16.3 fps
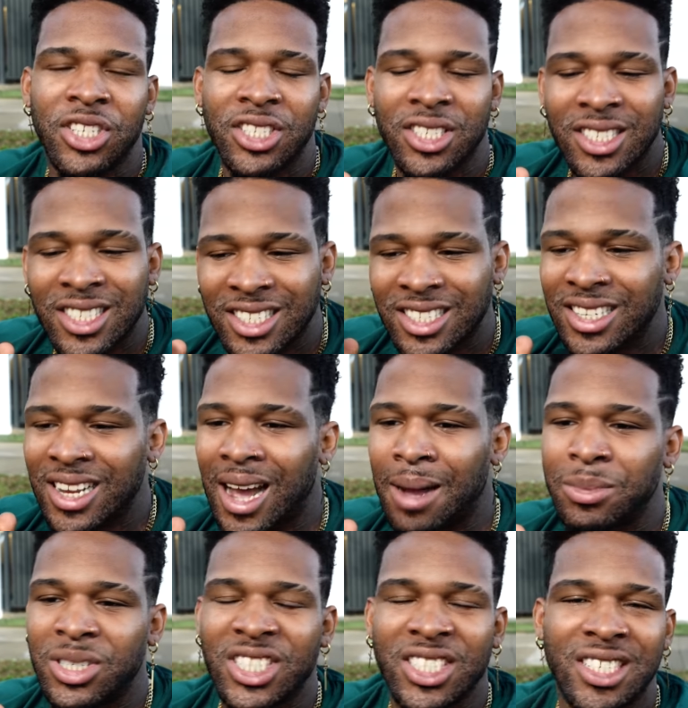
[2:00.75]
just
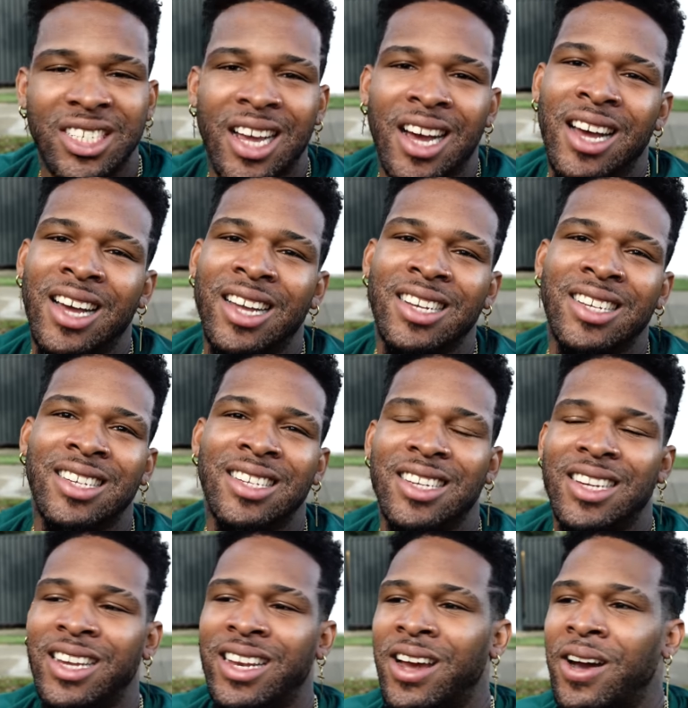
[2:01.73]
done,
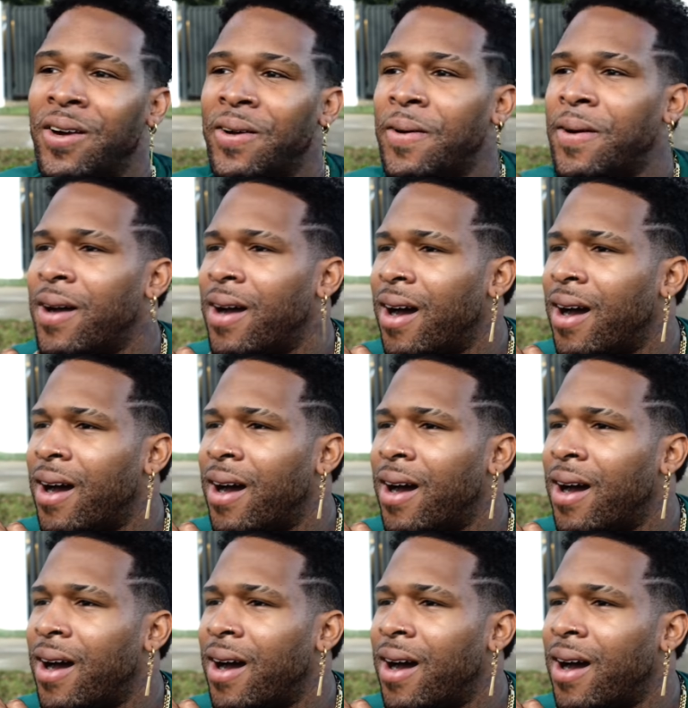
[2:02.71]
you know.